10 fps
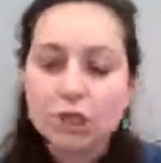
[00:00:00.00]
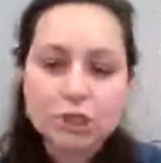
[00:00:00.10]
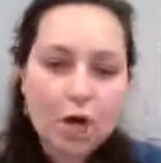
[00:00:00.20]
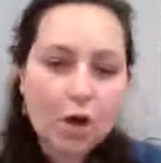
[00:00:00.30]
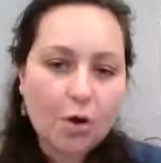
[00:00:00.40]

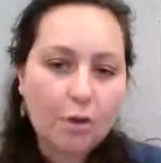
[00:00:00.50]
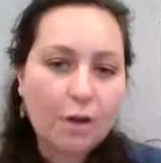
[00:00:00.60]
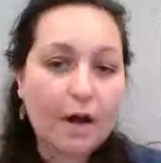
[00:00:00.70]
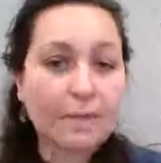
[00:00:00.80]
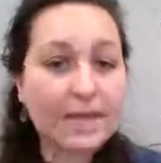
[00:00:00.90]
So
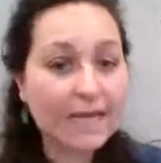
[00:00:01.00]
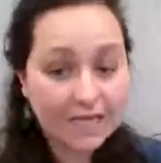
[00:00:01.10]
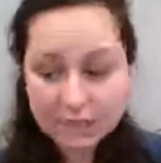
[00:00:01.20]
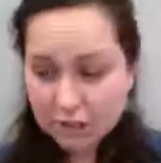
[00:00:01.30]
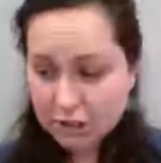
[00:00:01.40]
I'm going to
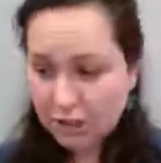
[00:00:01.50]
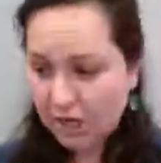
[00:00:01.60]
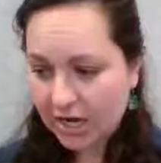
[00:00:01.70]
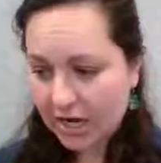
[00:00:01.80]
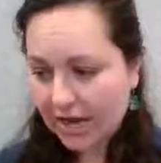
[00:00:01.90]
get
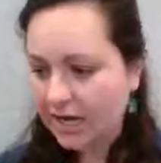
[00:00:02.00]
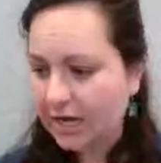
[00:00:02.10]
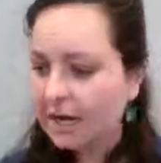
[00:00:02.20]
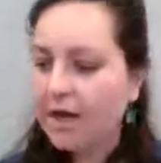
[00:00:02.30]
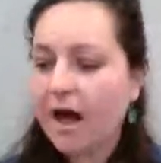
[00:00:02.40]
started.
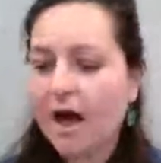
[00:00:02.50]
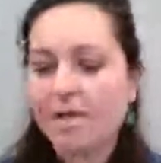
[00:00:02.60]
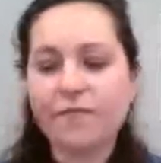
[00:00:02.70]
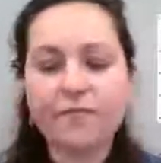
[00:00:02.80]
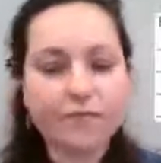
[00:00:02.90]

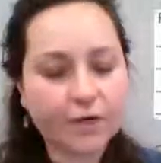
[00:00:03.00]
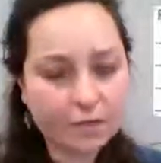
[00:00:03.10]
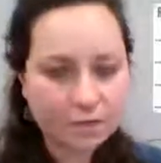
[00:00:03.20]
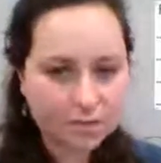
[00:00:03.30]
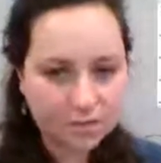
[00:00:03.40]
The
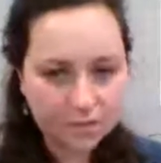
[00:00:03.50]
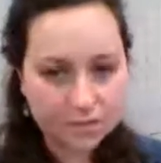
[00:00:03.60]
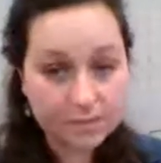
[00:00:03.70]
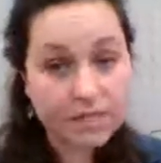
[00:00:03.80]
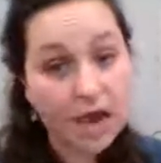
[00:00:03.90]
first ones we're going
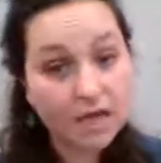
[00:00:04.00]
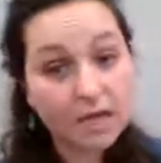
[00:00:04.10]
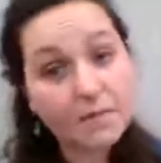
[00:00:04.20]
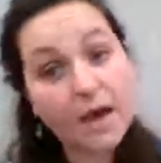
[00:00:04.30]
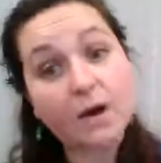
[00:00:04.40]
to be talking
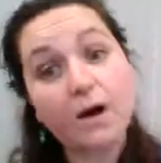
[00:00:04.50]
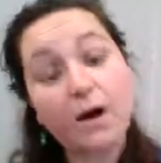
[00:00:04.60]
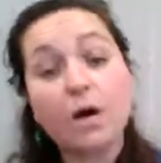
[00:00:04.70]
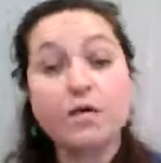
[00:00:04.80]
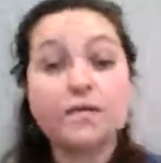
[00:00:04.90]
about are
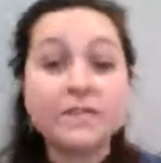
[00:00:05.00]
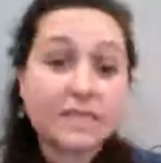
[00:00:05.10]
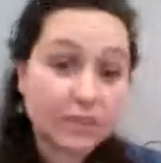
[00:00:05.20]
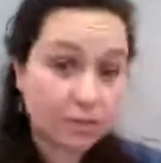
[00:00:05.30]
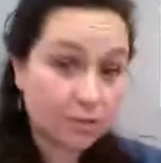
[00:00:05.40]
all of the
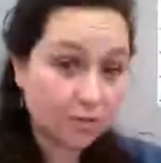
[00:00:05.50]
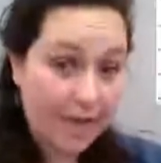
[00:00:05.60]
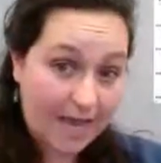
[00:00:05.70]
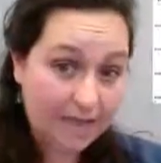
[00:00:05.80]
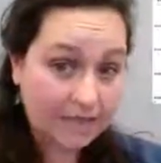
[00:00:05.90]
6 through
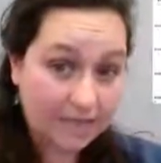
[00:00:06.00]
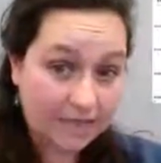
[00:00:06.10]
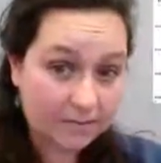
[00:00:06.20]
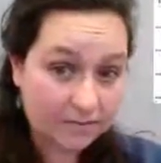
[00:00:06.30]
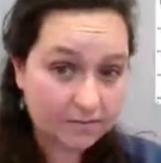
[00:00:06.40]
8
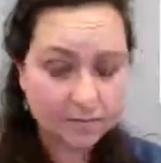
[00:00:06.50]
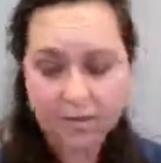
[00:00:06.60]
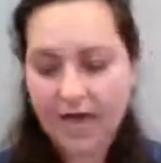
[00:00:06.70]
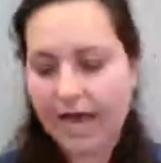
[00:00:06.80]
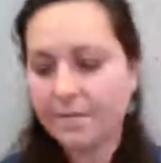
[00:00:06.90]
titles,
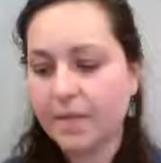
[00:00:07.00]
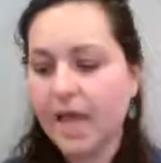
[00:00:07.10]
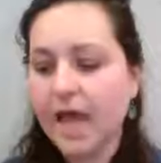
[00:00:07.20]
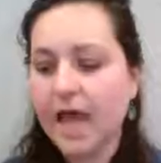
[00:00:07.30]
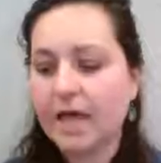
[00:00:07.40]
okay?
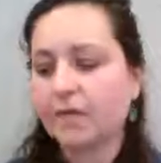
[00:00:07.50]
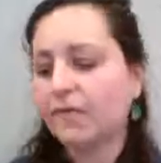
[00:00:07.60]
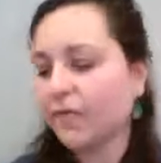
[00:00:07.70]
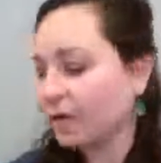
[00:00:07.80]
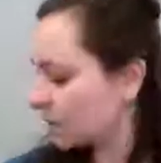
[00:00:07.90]
And the
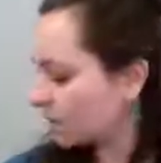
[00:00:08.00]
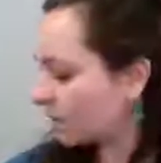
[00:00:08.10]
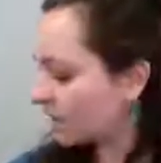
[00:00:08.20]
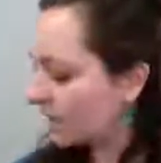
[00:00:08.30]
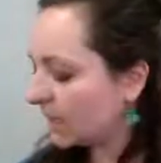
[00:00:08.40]
first
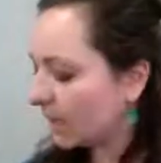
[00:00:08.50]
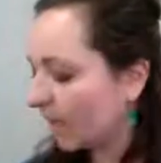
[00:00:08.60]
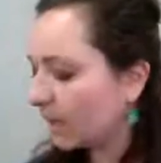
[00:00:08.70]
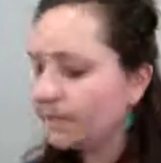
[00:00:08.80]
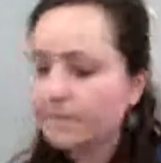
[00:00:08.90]
one
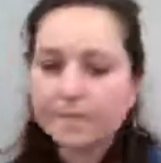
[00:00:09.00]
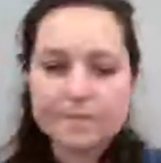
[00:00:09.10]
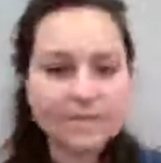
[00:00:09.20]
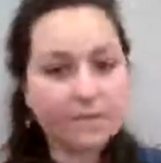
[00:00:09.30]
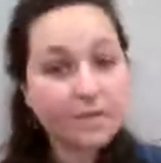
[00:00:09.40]
here,
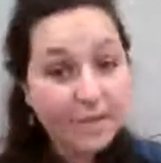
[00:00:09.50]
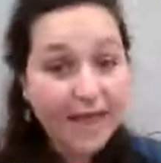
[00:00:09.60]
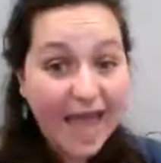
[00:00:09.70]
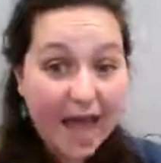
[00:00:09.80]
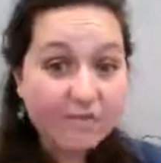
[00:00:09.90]
some of them I
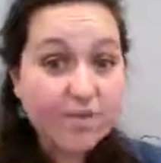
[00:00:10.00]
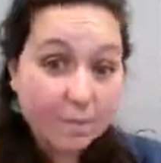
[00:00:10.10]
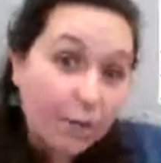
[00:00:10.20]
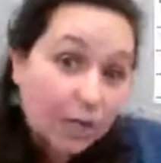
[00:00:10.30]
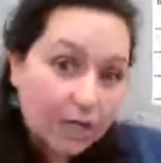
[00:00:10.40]
have the
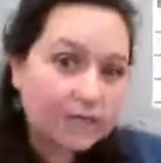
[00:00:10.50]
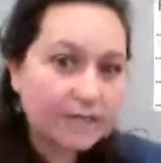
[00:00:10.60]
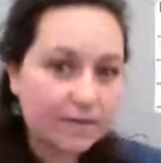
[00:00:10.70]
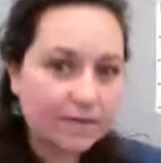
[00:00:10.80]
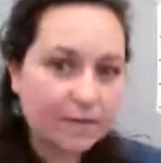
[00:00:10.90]
book and
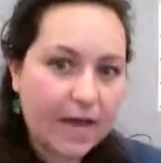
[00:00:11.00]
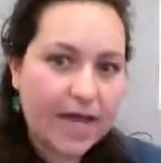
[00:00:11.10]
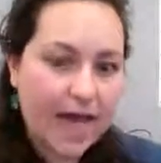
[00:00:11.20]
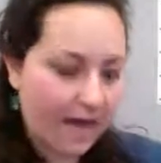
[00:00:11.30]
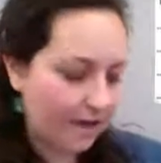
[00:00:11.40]
some of them I
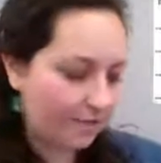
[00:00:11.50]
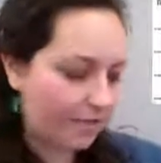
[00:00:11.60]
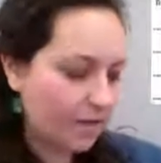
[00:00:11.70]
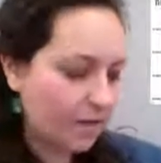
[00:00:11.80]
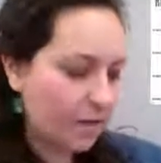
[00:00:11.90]
have
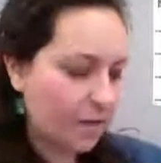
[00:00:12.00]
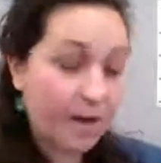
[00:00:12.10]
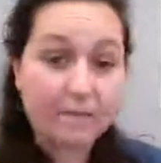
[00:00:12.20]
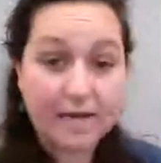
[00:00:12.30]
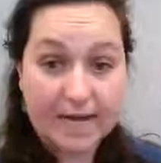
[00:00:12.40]

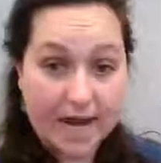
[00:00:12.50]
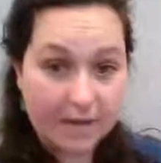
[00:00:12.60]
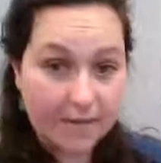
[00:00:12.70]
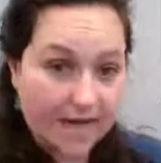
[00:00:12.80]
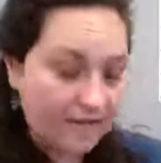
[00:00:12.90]
on my
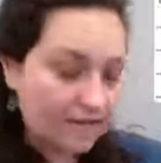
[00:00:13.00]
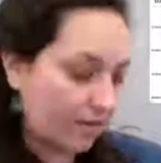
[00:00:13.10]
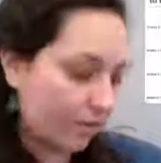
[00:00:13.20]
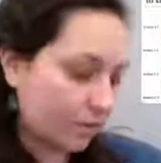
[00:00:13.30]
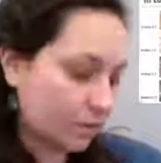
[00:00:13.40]
iPad.
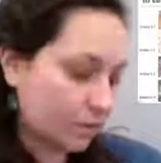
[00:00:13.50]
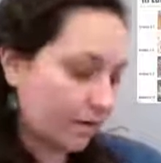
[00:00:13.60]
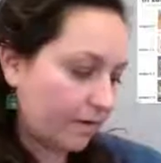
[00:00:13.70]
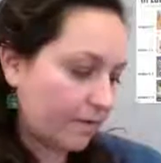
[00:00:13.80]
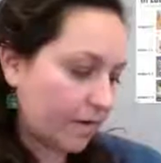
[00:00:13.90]
This first
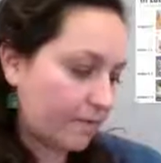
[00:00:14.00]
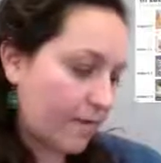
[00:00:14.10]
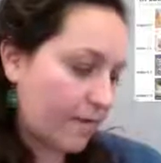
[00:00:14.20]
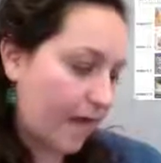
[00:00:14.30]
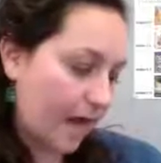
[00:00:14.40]
one I've got on
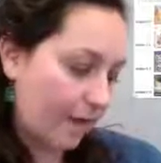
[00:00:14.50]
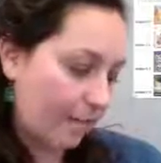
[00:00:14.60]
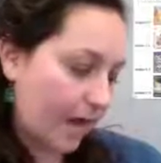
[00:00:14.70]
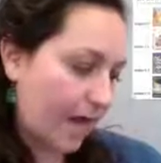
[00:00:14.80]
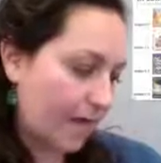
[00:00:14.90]
my
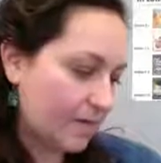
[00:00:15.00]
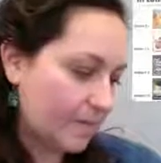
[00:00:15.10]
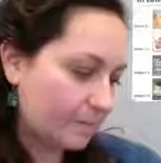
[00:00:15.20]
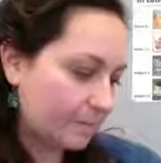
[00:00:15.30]
iPad.